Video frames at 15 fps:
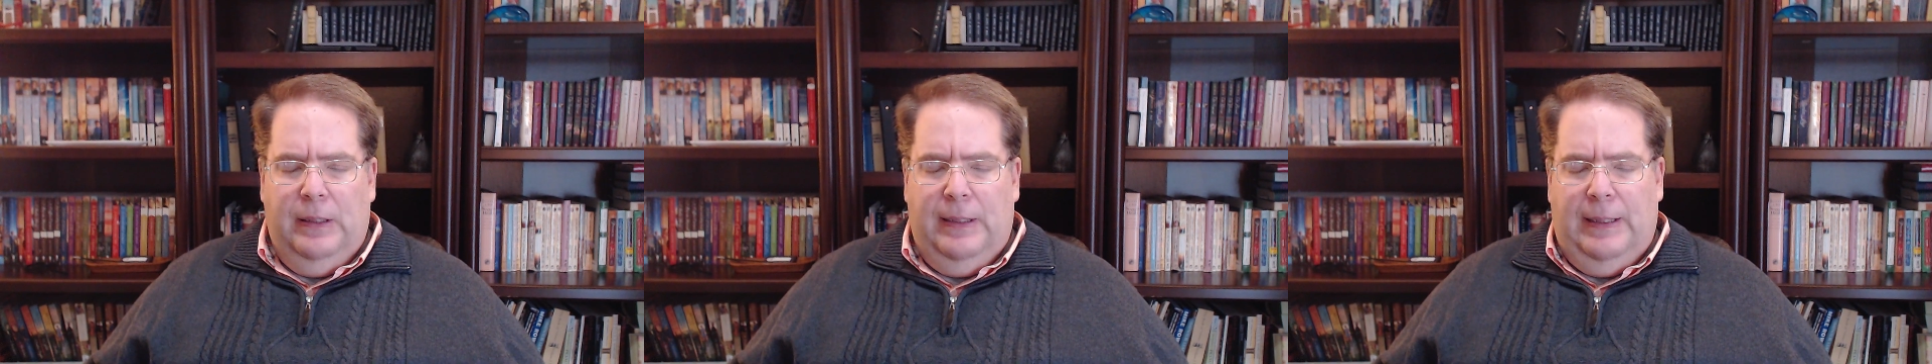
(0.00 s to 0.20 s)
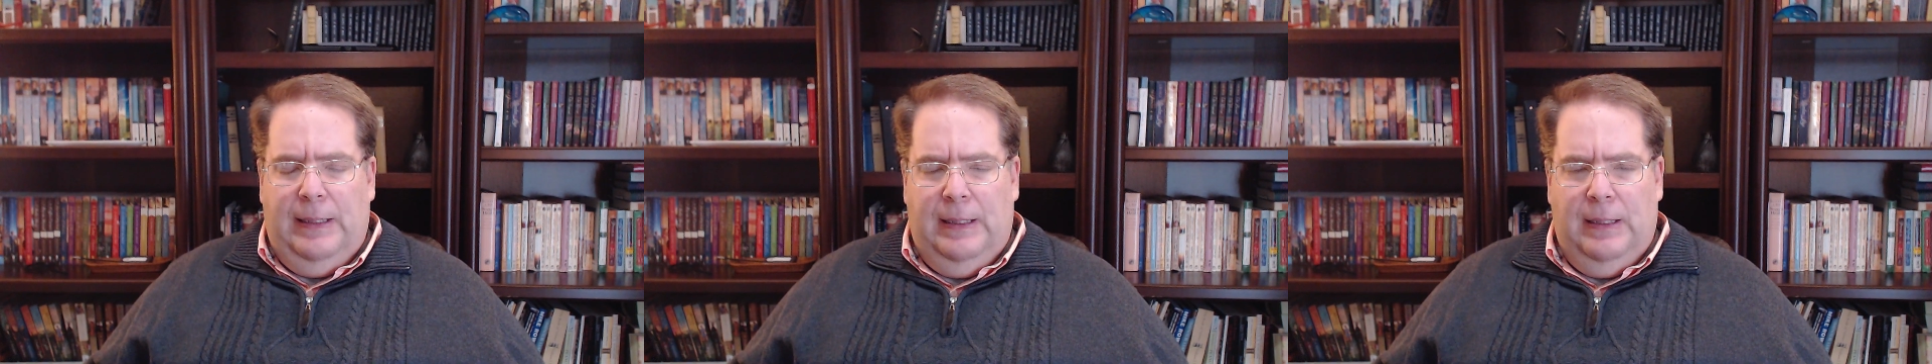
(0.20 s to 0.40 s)

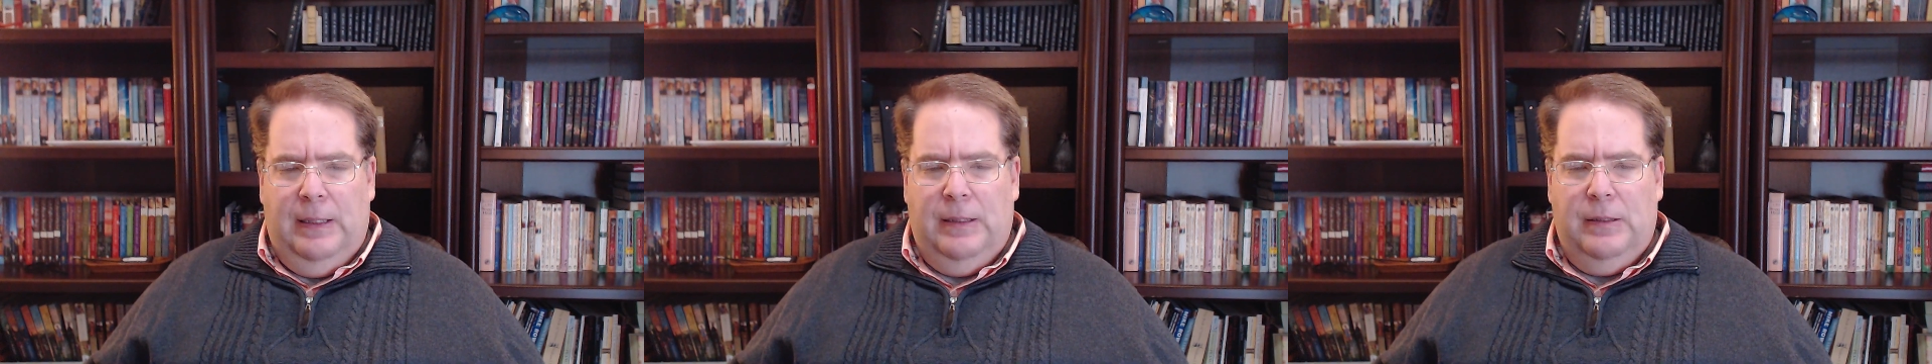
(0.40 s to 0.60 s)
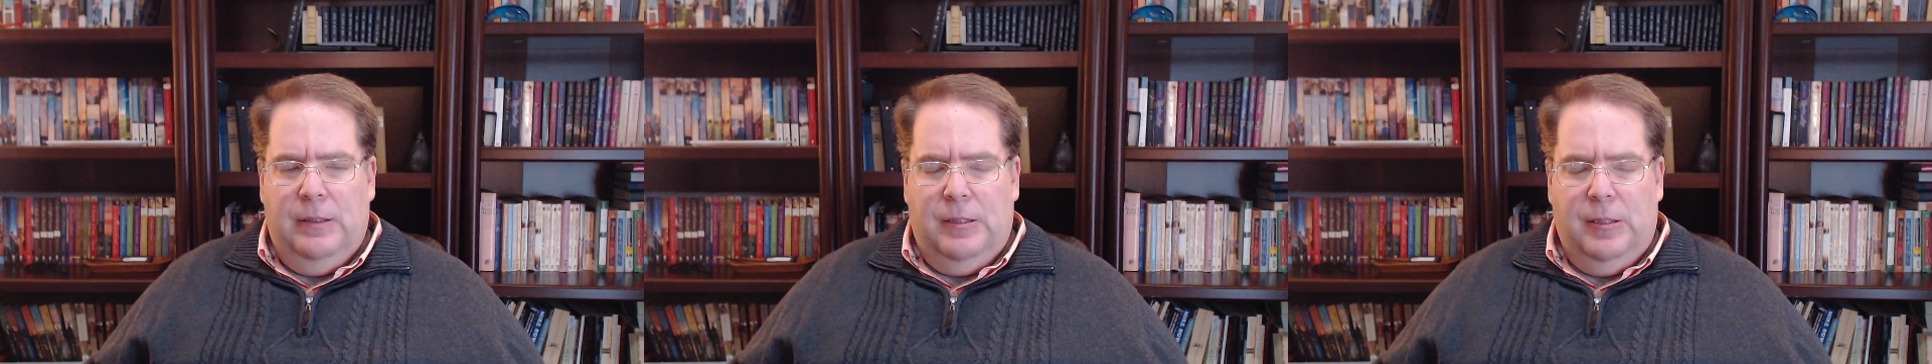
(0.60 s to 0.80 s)

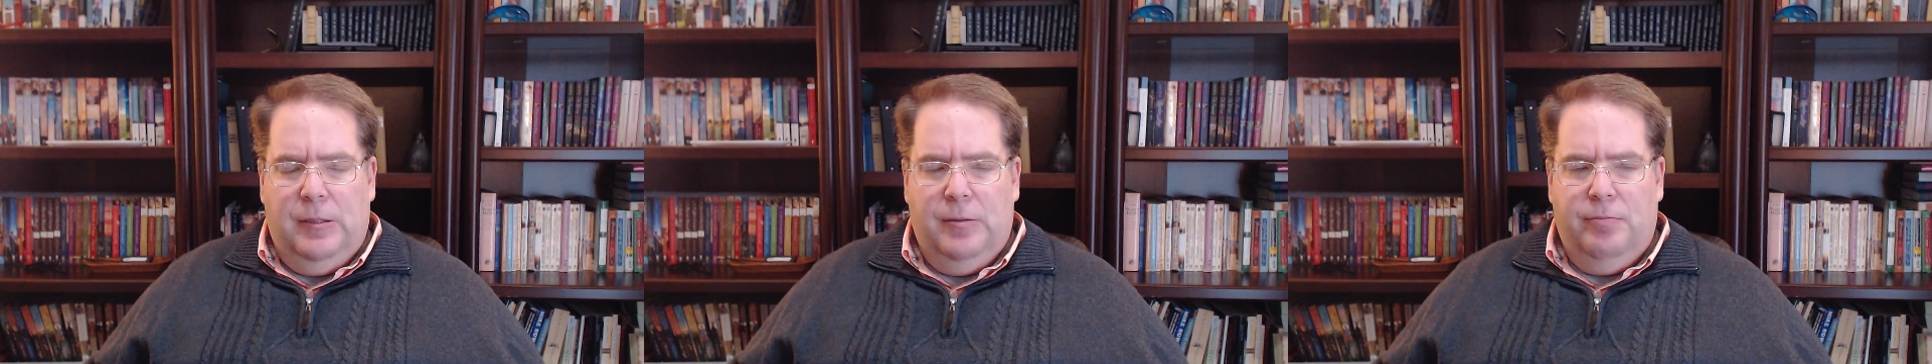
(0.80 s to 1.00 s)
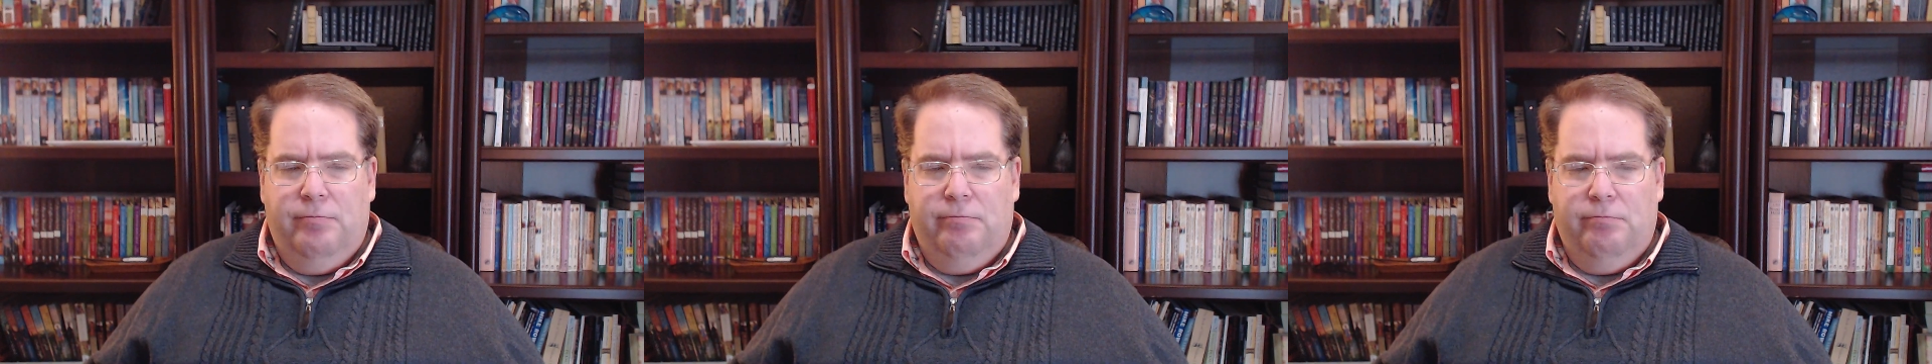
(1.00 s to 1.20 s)

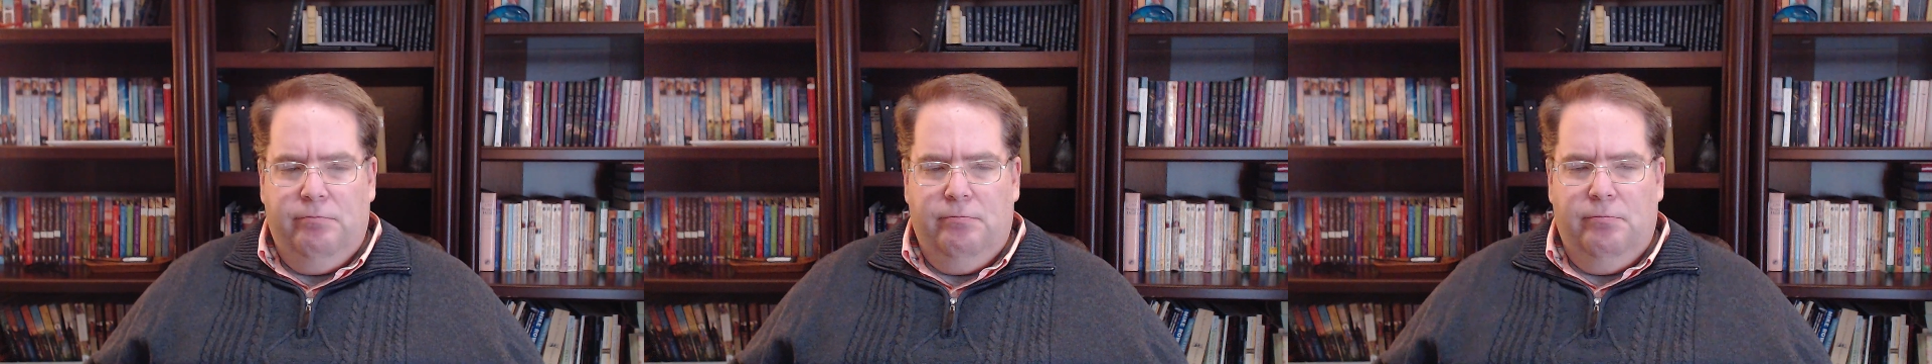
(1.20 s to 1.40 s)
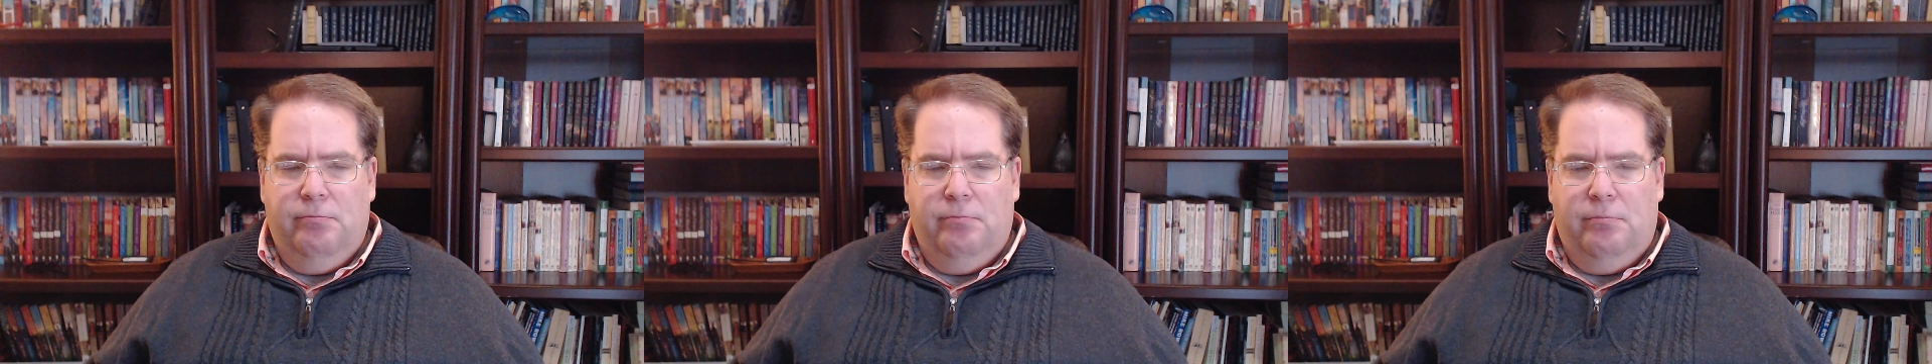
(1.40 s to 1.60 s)
and
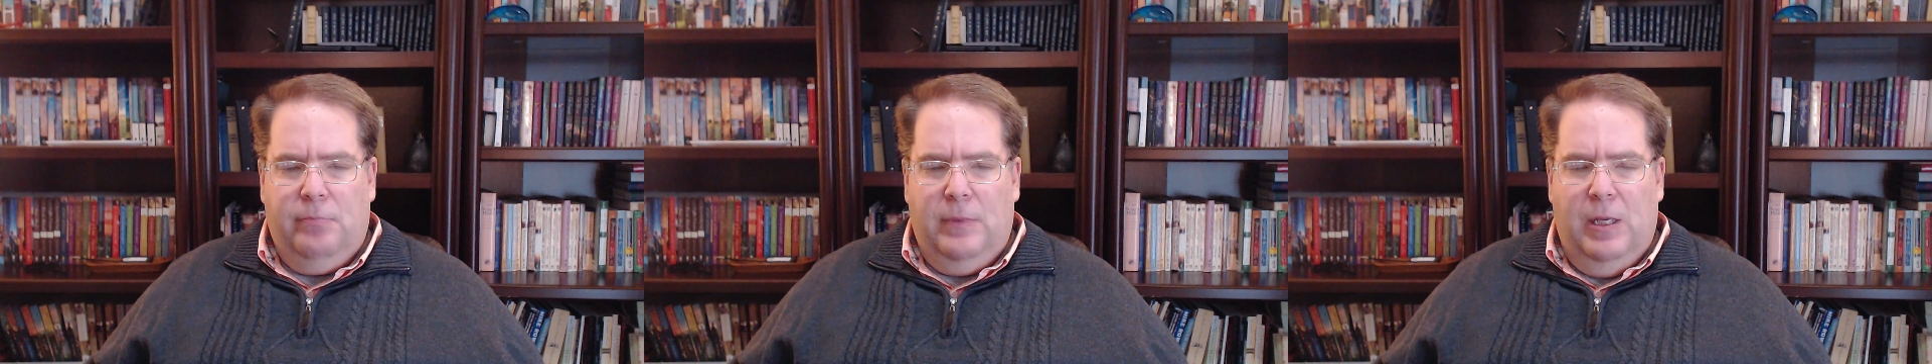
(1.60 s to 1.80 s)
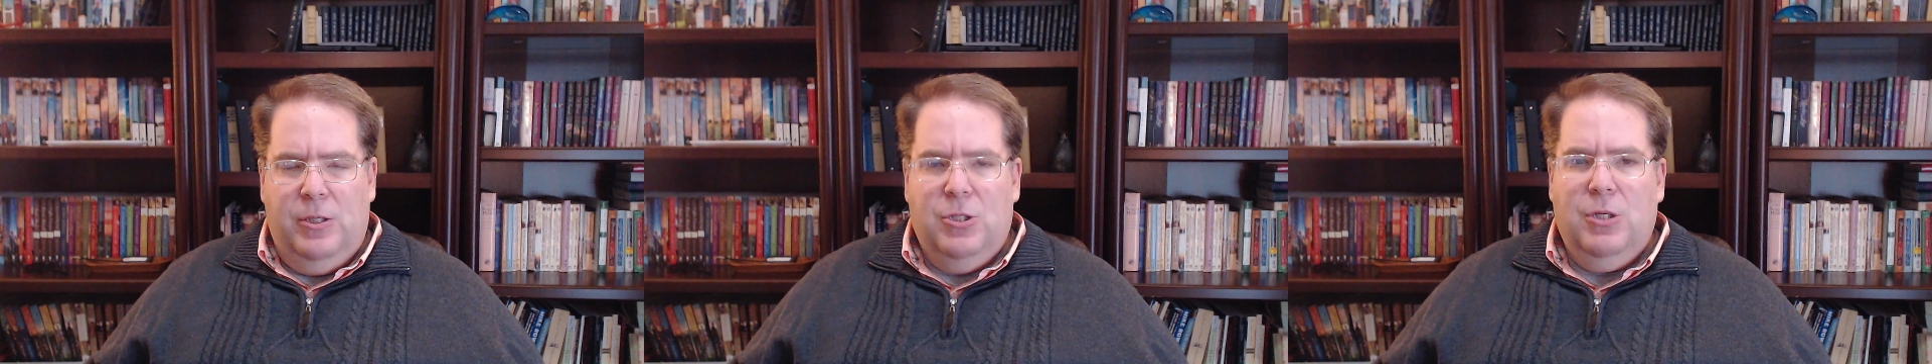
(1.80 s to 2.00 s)

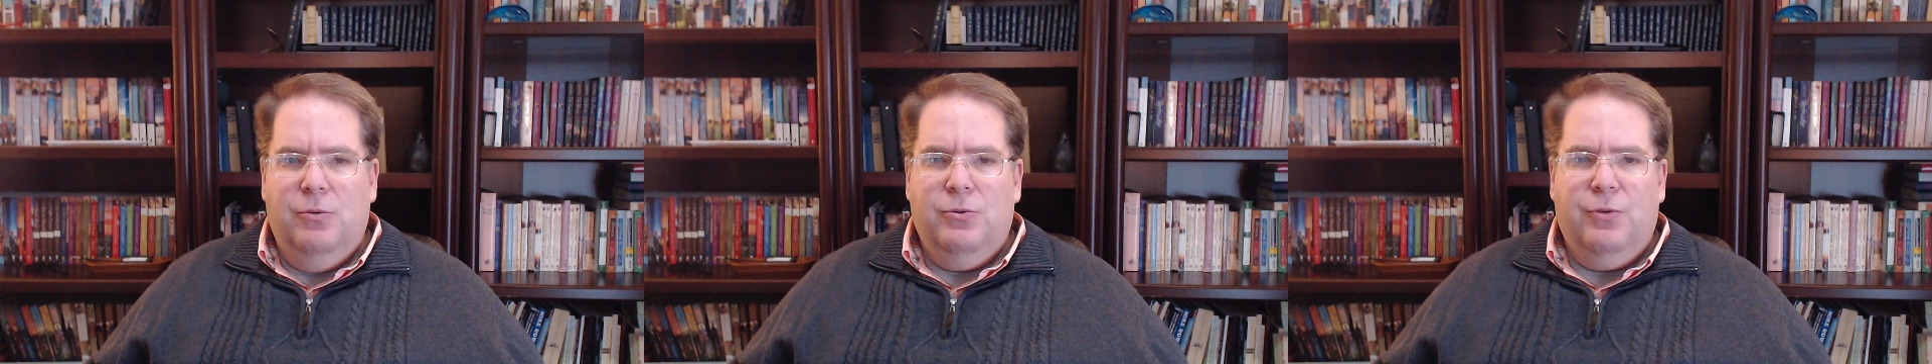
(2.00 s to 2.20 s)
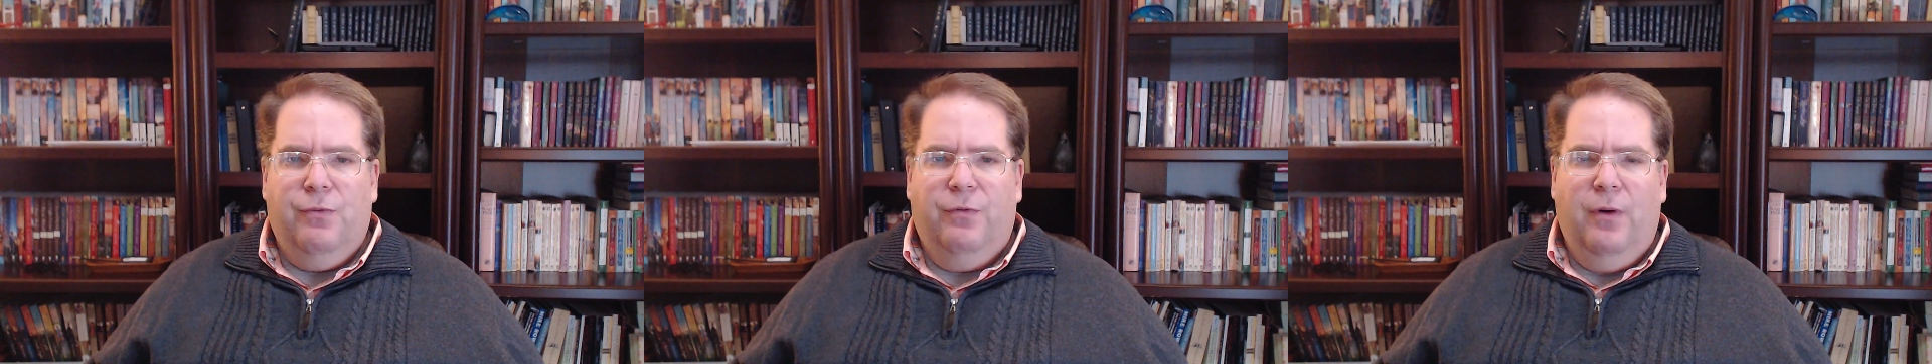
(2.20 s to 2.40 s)
she
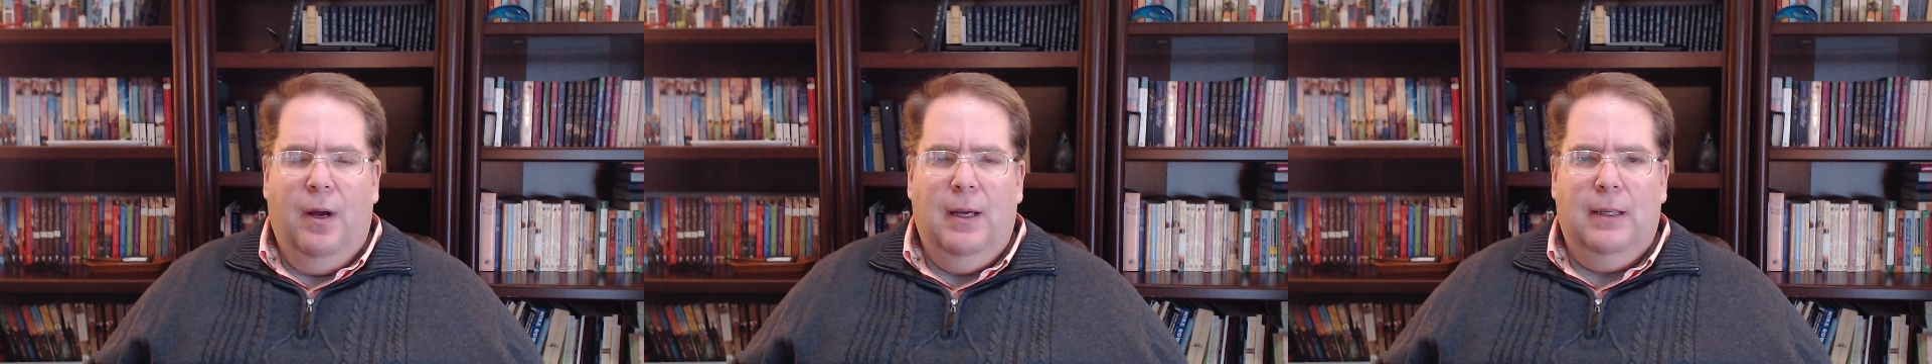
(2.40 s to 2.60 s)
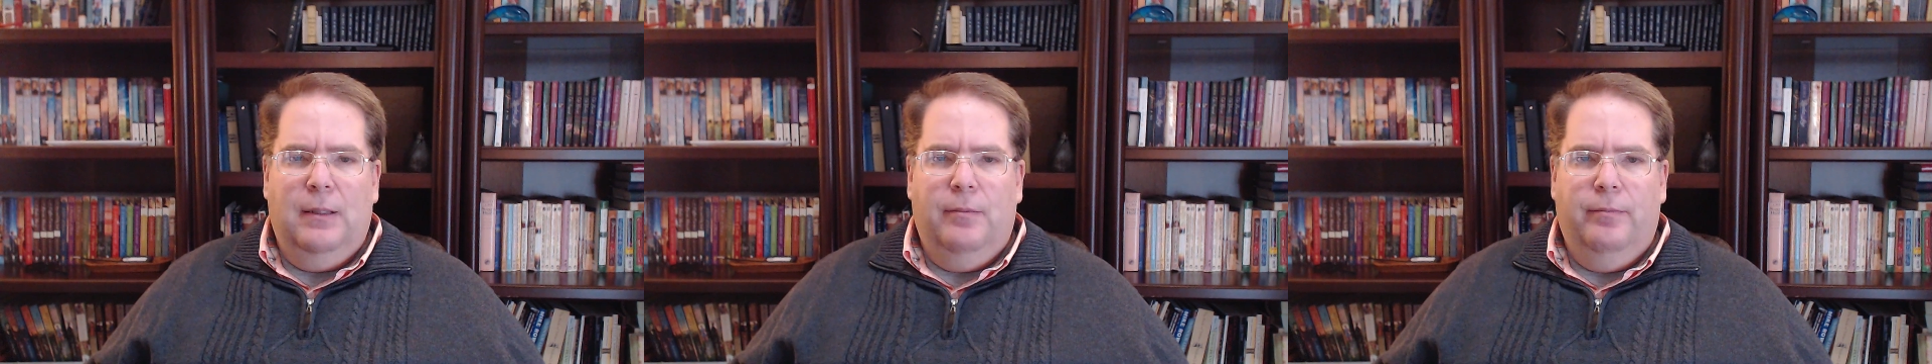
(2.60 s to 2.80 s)
was
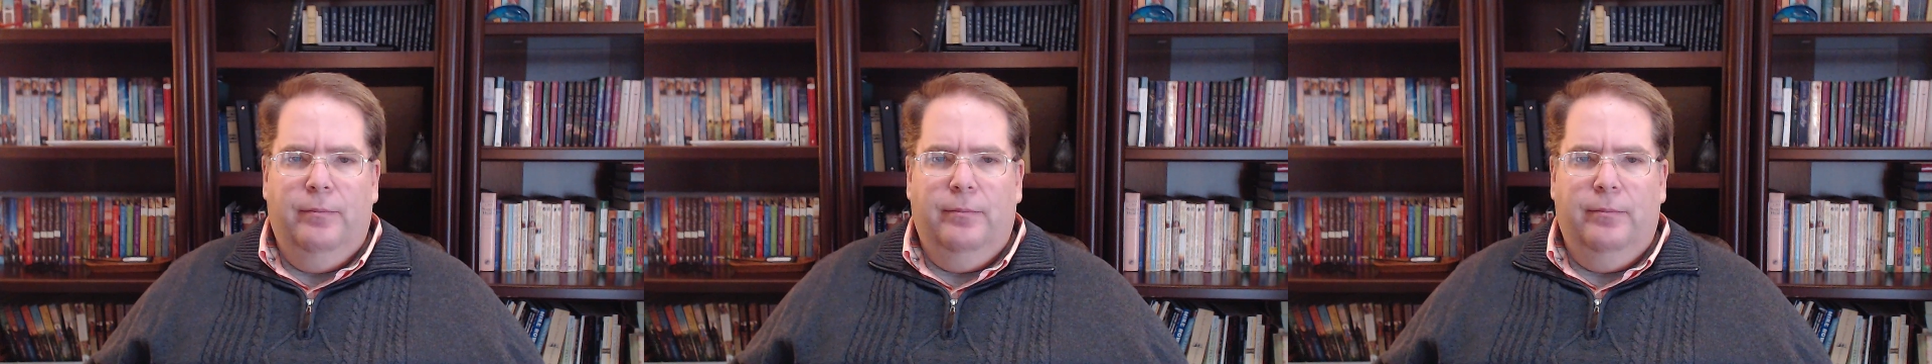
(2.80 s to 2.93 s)
afraid,